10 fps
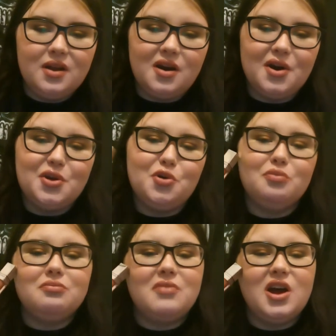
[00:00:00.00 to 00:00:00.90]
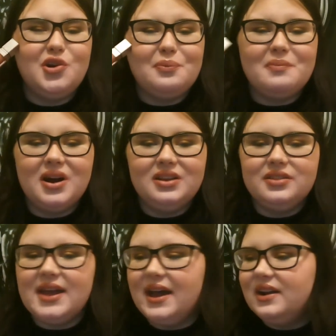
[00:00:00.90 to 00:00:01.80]
I don't
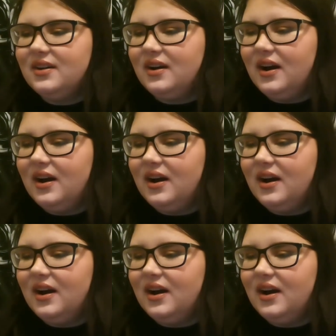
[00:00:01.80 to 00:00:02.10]
mind that.